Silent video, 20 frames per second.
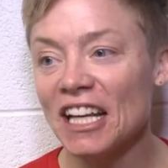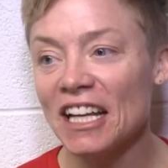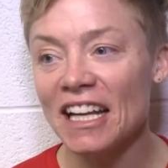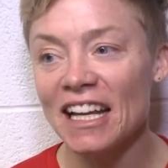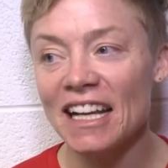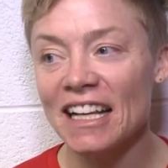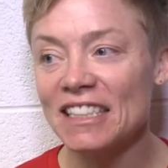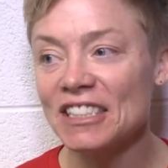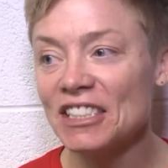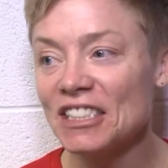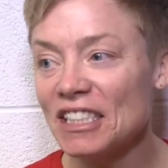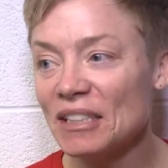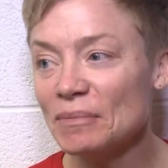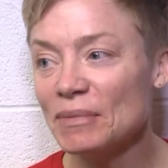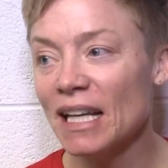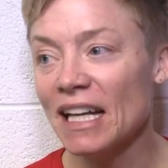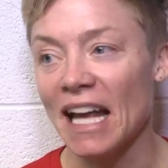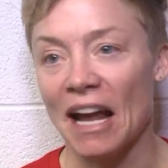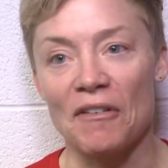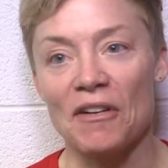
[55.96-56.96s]
It just seems
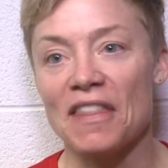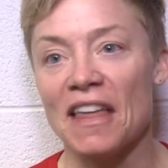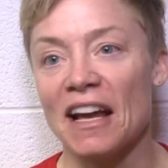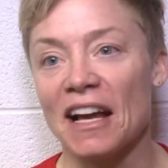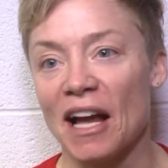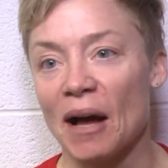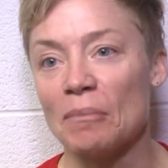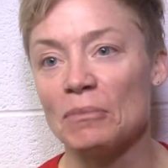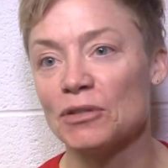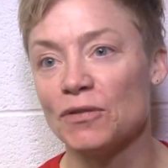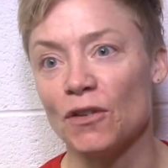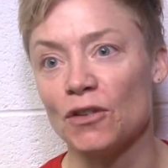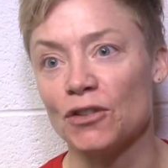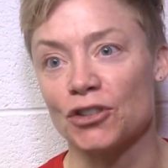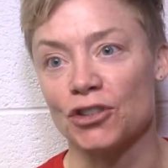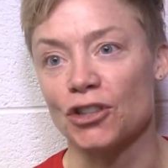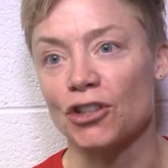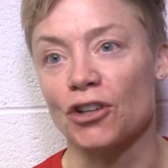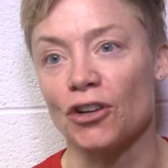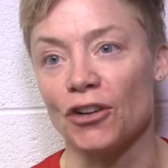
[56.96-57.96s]
like everything comes full
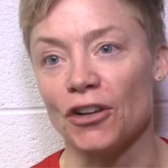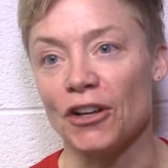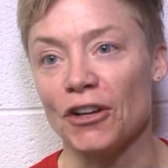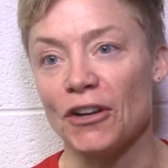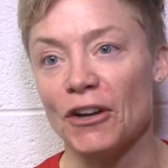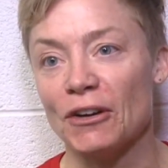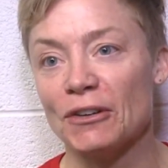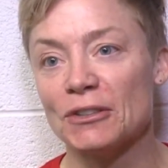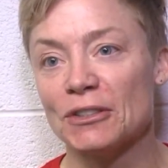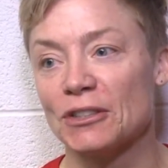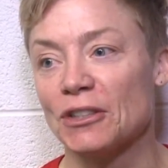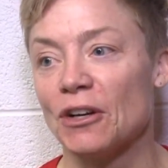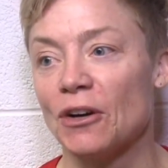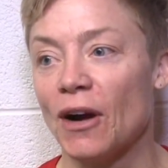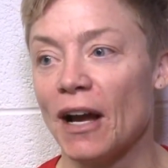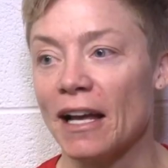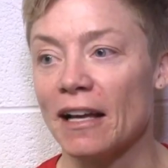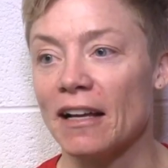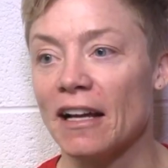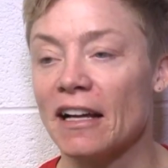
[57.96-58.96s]
circle, you know? So
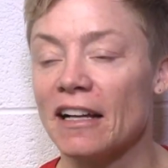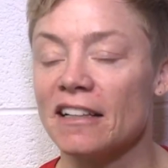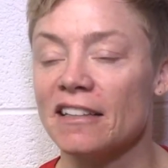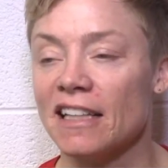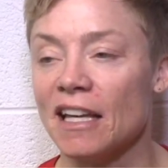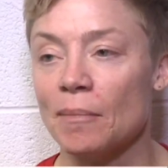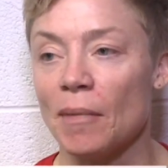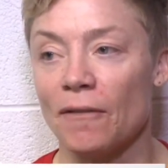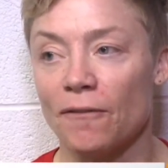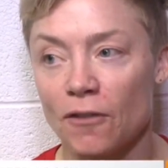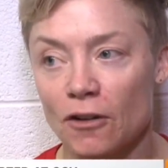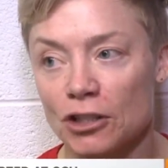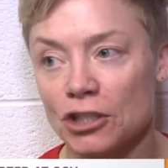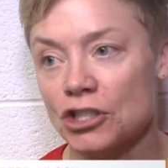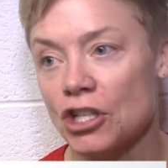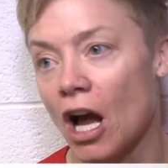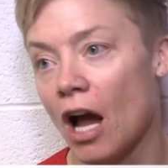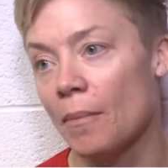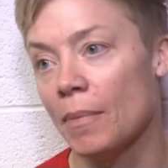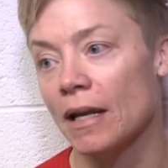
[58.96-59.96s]
I, I, get my first
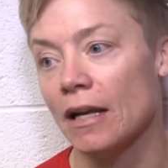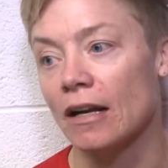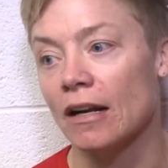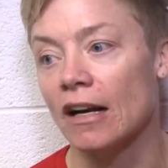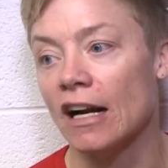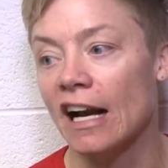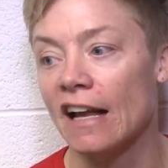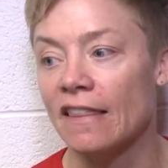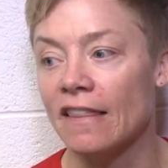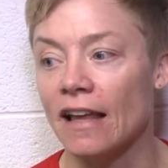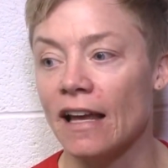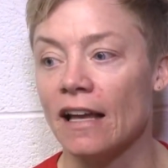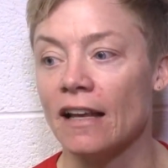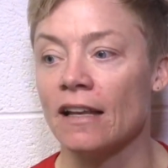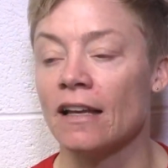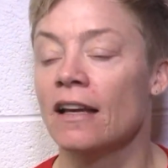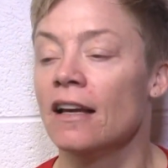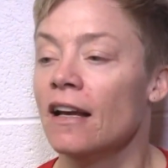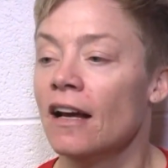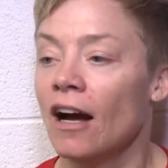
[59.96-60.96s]
job here, and then
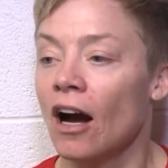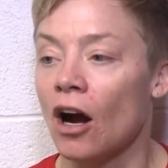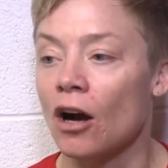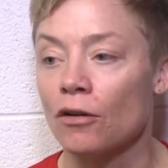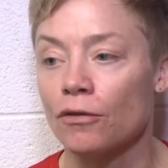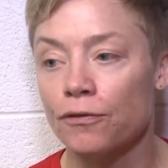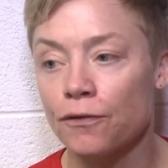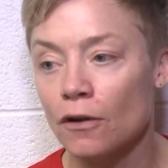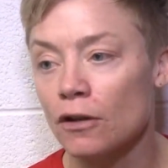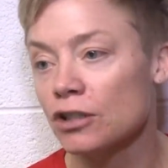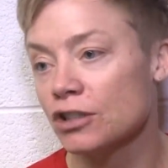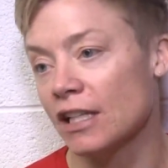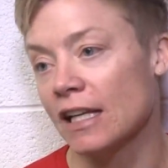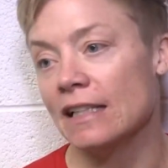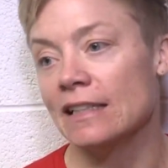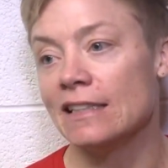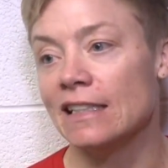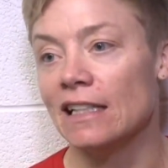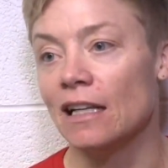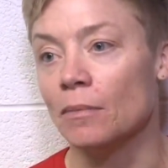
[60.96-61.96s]
our first
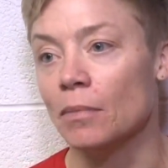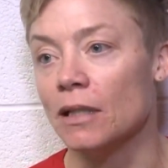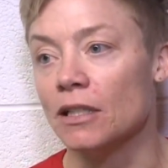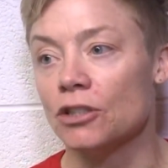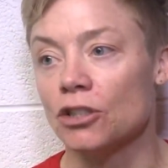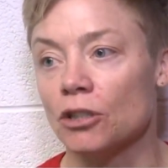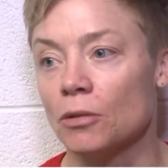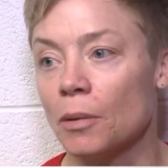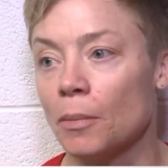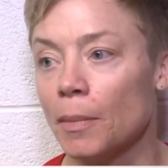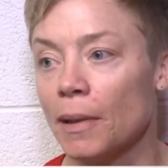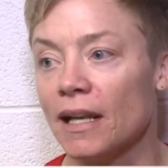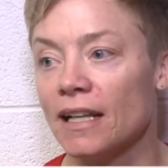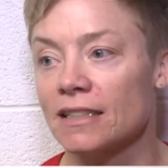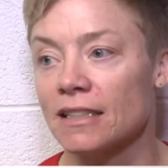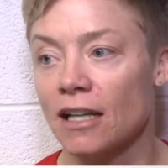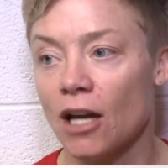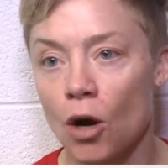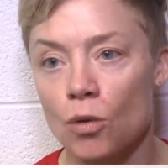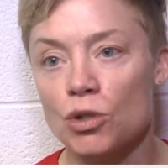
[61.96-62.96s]
NCAA tournament bid as
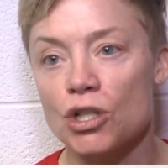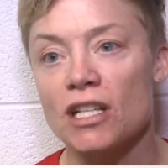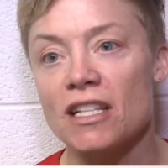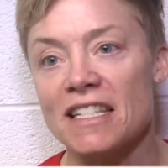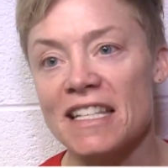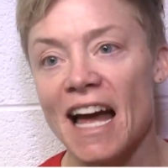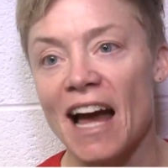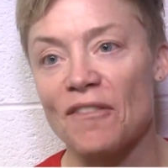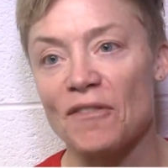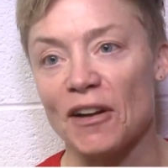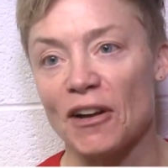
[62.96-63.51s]
a coaching staff at